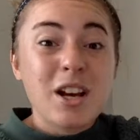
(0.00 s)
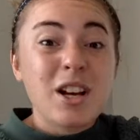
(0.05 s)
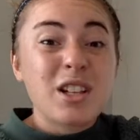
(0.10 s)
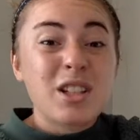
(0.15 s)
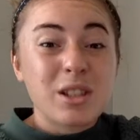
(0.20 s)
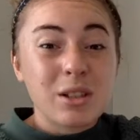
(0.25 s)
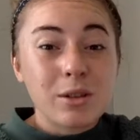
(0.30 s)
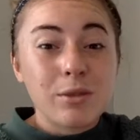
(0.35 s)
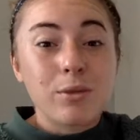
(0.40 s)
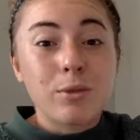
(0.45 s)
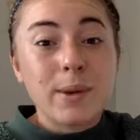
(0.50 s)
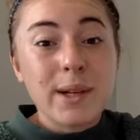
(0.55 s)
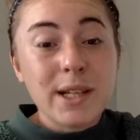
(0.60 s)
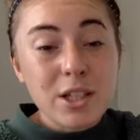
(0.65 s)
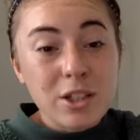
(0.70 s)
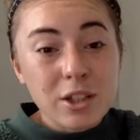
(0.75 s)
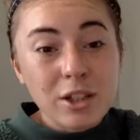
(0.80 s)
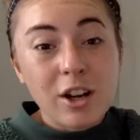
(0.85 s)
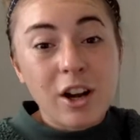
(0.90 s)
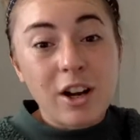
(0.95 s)
So if we
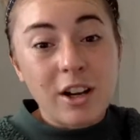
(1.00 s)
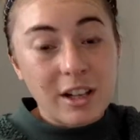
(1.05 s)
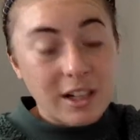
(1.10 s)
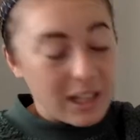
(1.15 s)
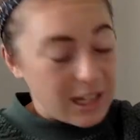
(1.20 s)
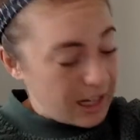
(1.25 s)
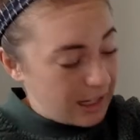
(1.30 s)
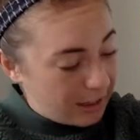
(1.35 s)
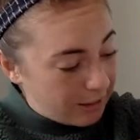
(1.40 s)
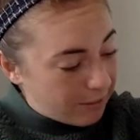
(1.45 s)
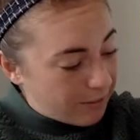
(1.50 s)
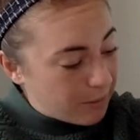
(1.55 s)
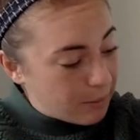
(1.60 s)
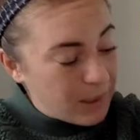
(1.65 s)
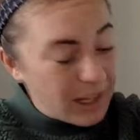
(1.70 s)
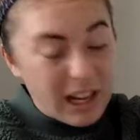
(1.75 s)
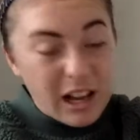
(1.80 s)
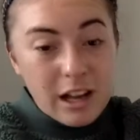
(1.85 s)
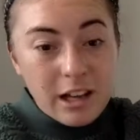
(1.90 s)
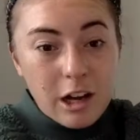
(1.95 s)
took our knife and we
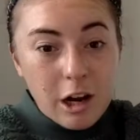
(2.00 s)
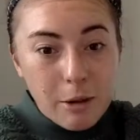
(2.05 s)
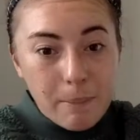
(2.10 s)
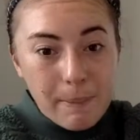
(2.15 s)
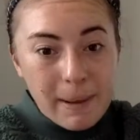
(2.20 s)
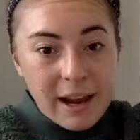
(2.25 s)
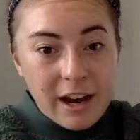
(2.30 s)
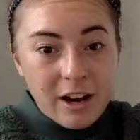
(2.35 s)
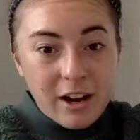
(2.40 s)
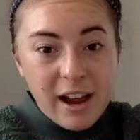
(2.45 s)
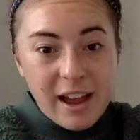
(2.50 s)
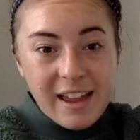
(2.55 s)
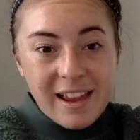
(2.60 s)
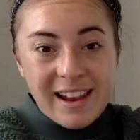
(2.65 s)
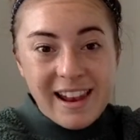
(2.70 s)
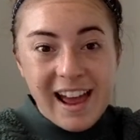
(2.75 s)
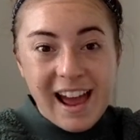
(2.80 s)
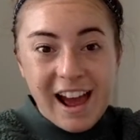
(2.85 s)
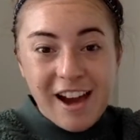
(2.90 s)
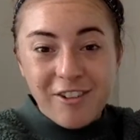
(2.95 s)
cut our pear in
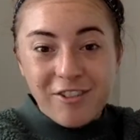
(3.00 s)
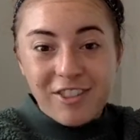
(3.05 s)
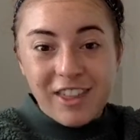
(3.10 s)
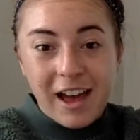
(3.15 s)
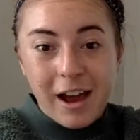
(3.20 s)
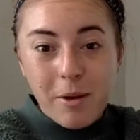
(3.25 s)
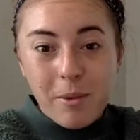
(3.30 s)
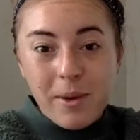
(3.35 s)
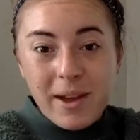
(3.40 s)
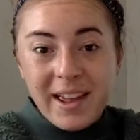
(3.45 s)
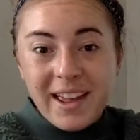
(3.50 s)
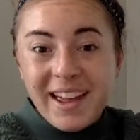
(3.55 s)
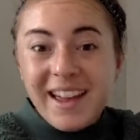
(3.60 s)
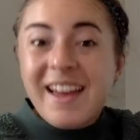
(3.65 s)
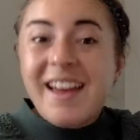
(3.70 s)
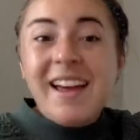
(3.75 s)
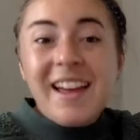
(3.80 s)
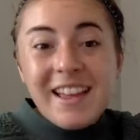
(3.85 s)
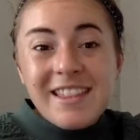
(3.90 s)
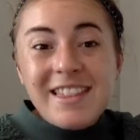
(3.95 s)
half that way,
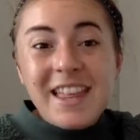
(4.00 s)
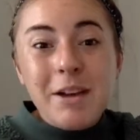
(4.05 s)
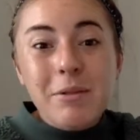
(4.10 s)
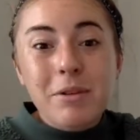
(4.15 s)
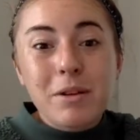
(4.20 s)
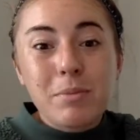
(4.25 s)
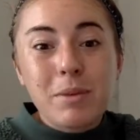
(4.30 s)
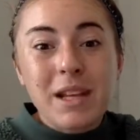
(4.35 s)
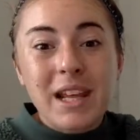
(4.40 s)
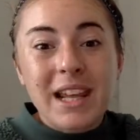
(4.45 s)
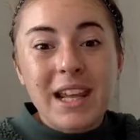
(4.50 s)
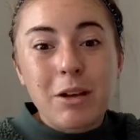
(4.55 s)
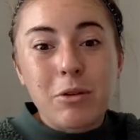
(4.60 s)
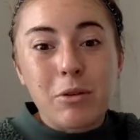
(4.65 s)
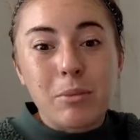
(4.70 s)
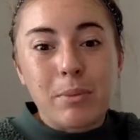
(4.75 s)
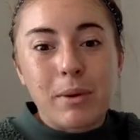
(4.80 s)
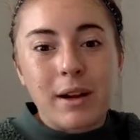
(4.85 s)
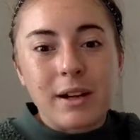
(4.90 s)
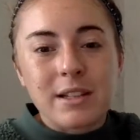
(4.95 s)
they would be
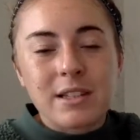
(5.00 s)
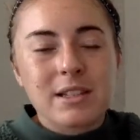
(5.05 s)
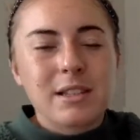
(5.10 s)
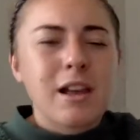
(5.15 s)
equal parts.